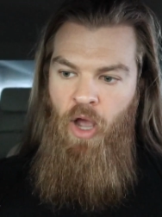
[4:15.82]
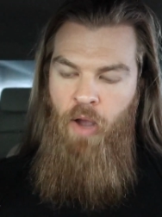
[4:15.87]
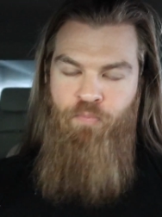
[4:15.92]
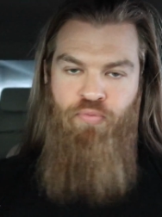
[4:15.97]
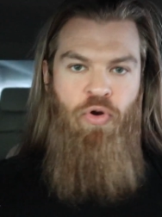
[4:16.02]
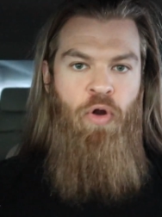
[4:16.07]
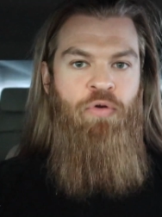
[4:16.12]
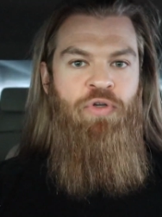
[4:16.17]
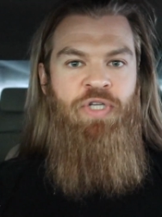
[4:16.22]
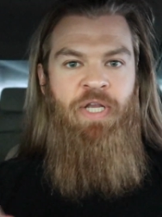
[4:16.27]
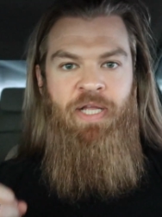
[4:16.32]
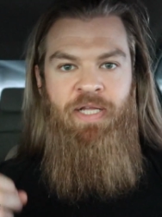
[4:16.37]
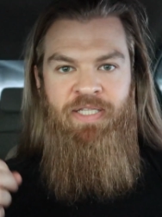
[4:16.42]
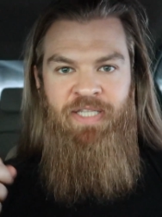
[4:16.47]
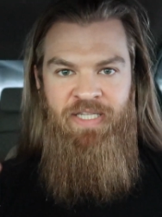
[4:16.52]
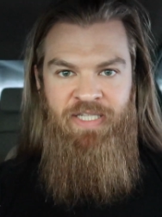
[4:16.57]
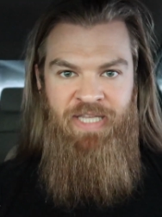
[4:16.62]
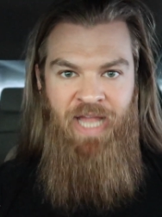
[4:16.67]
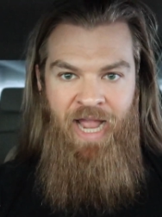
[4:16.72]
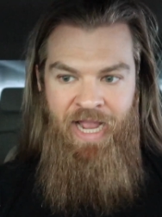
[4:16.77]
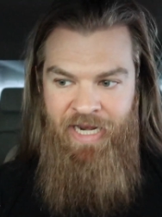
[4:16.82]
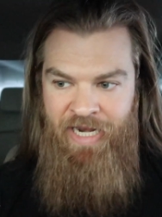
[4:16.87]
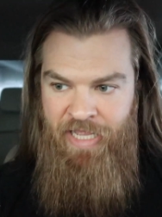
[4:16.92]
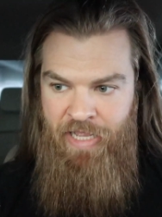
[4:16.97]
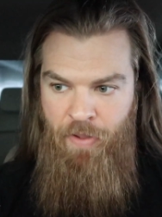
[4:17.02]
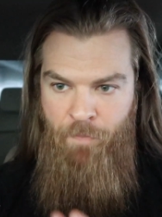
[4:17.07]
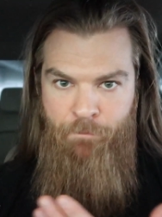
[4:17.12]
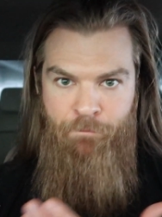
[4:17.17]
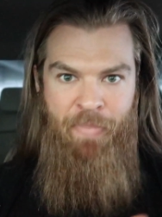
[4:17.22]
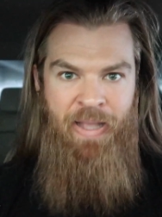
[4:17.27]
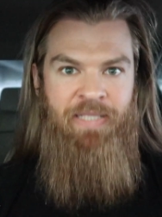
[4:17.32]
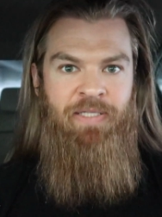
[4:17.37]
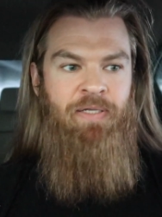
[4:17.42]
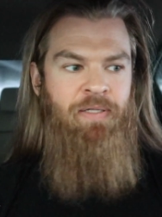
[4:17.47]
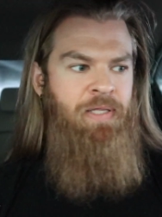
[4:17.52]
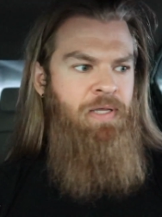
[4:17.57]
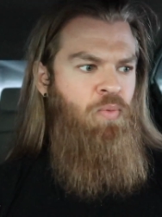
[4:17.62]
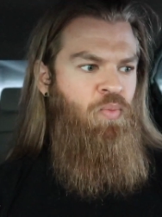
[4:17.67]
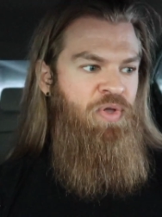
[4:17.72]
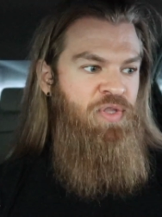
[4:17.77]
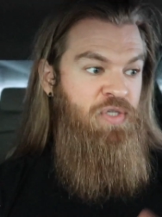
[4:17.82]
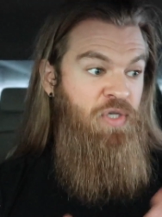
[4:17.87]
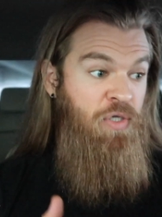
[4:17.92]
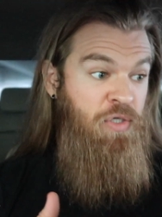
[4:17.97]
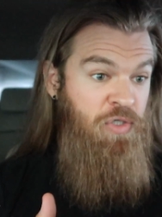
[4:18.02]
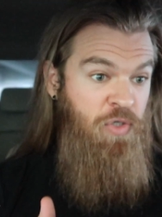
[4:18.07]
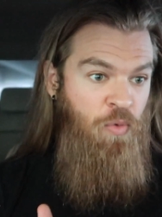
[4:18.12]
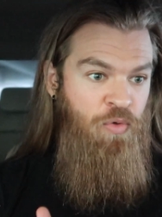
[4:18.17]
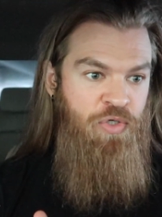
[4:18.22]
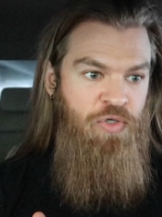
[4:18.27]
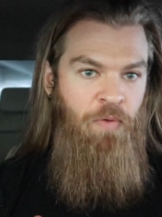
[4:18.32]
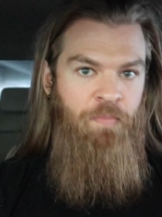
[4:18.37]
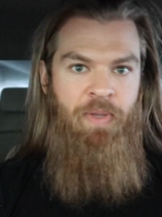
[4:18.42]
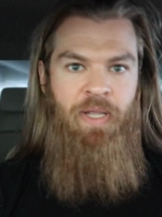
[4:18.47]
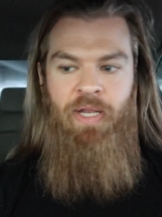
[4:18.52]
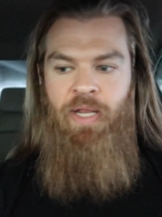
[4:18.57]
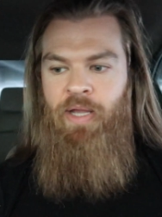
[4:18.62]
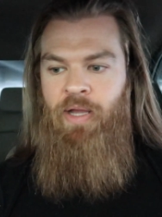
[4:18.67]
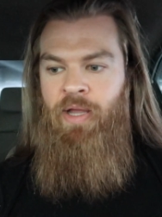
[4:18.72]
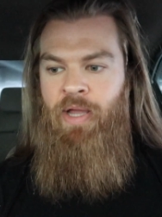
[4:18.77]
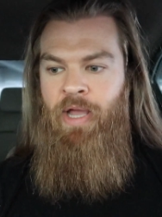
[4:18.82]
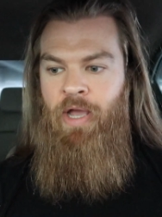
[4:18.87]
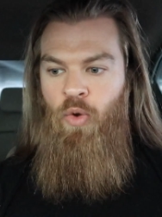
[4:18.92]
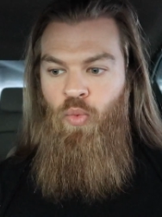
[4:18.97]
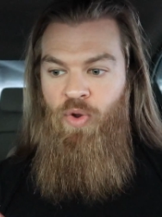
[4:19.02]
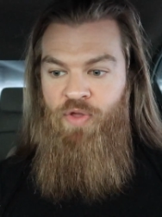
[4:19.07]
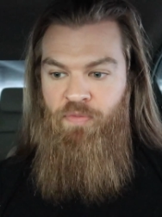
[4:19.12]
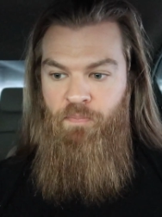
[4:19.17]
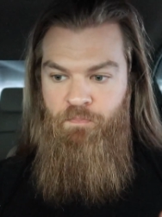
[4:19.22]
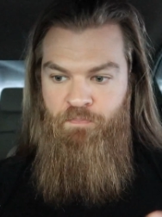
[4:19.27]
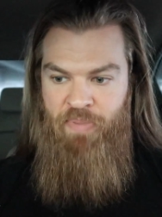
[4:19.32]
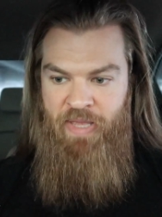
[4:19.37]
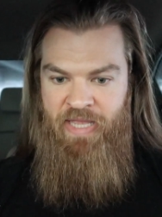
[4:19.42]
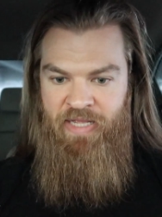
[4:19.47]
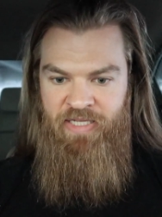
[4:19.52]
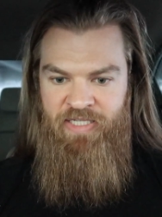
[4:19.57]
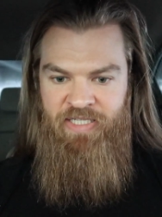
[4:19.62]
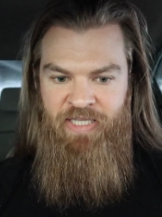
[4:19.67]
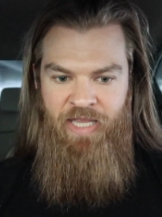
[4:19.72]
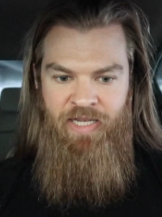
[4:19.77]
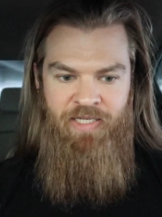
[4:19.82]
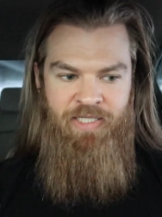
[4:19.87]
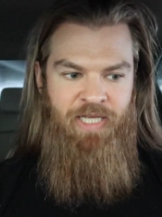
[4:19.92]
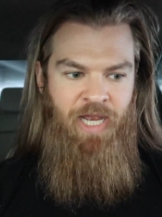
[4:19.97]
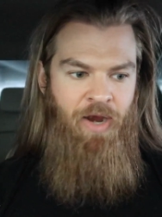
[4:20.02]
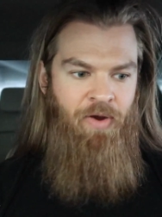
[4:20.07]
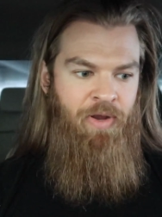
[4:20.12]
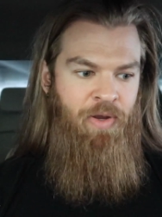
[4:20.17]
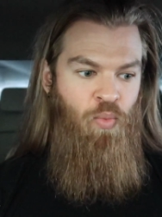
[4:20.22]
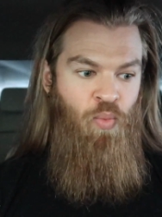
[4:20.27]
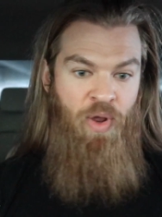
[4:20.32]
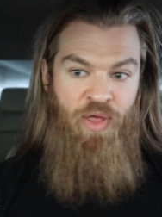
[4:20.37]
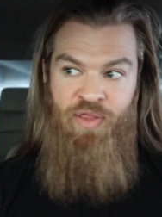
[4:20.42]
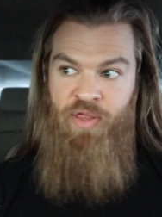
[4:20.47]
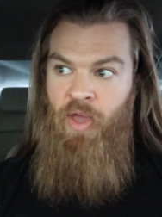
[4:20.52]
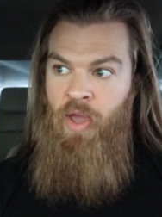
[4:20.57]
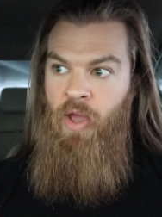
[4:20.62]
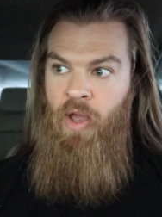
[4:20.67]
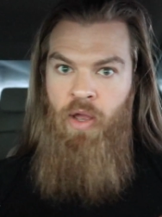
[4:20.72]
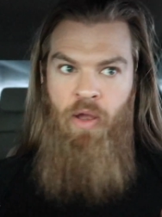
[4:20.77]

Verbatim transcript: approaching society mentally, with social media, with being sedentary, with